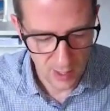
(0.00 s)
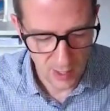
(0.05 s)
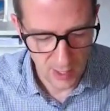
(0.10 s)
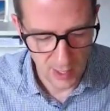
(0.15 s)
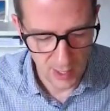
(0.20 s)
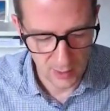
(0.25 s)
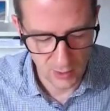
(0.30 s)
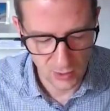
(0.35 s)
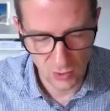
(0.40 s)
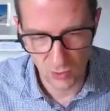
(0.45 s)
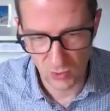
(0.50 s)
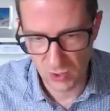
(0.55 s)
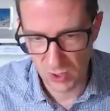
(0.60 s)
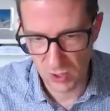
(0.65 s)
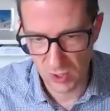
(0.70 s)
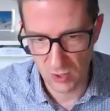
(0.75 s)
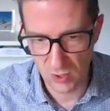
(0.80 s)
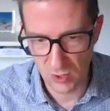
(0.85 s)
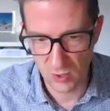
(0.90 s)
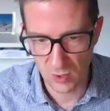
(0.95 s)
and there's
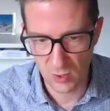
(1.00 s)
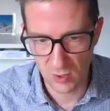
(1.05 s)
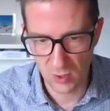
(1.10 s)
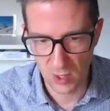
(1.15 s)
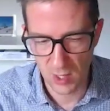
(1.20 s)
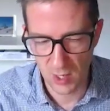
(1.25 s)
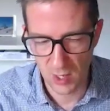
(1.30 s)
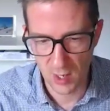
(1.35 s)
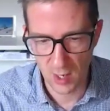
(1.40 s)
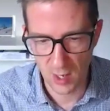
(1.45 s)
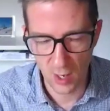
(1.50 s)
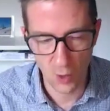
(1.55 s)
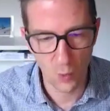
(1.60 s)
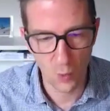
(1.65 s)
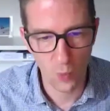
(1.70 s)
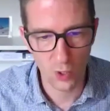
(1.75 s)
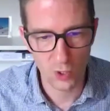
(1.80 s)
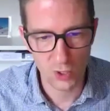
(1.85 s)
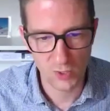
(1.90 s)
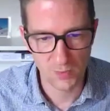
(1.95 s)
also
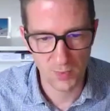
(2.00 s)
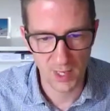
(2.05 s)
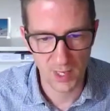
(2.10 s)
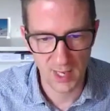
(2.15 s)
OWASP